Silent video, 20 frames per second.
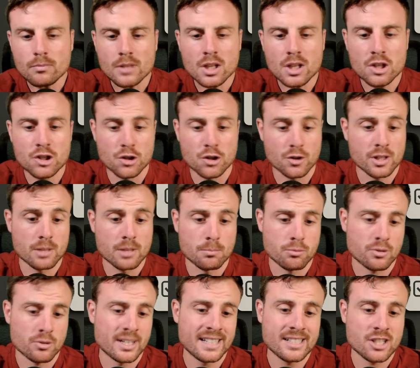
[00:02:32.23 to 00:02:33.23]
You're going to
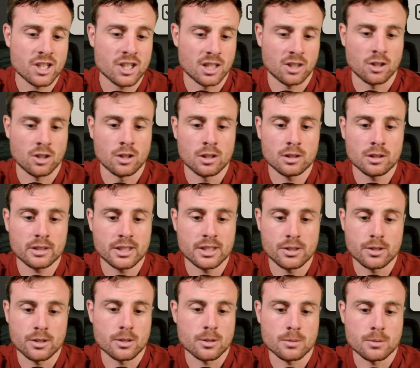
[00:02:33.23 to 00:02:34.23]
bring it to the call and
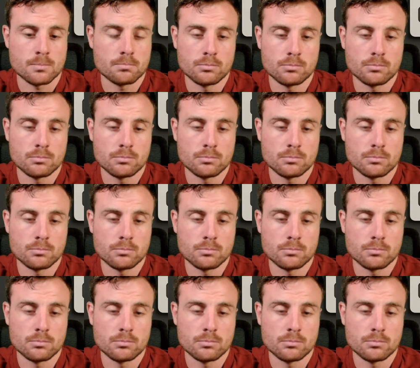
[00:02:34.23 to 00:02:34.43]
you're